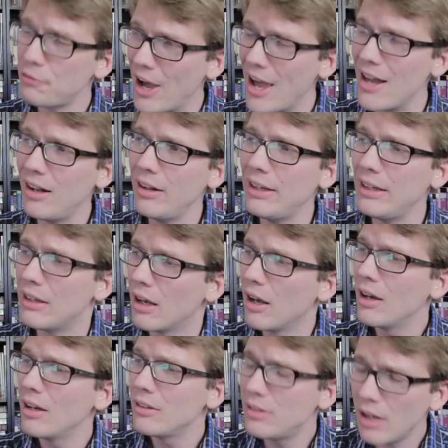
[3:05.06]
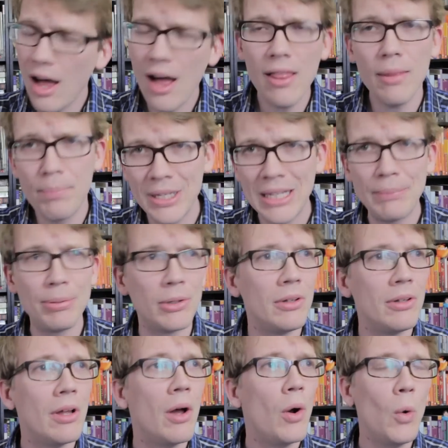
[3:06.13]
finally, to all the
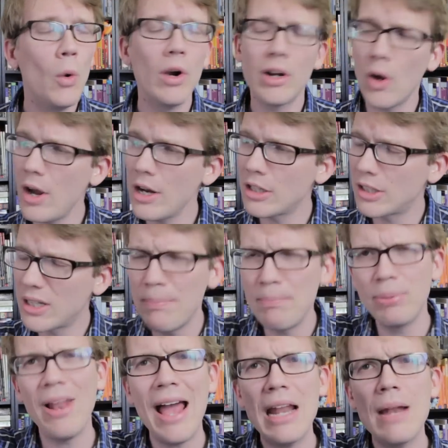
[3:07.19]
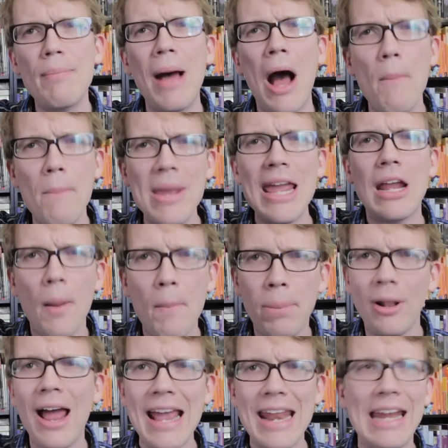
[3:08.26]
people who are going to complain about me
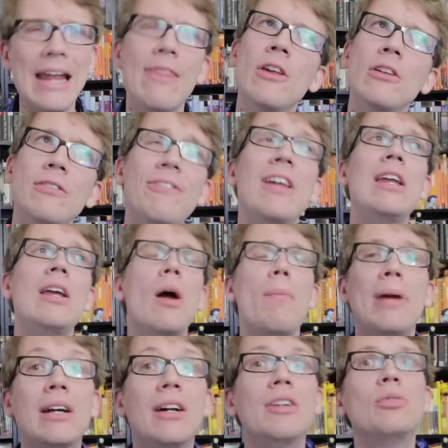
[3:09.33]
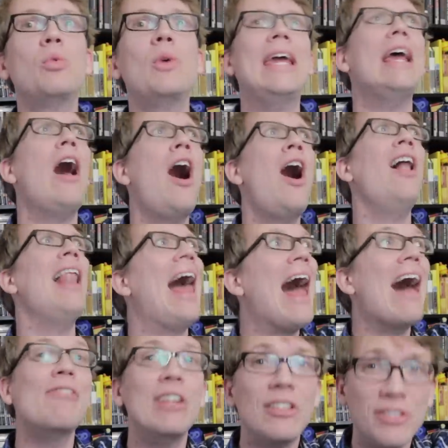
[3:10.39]
complaining in this video because we all
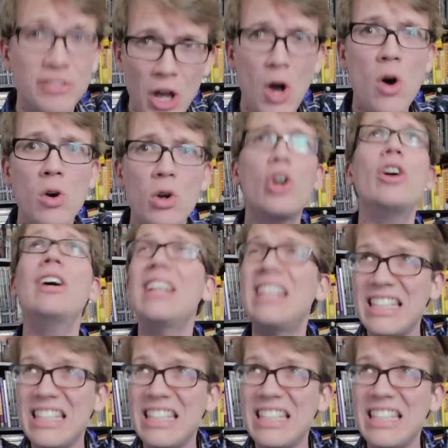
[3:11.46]
have it so good,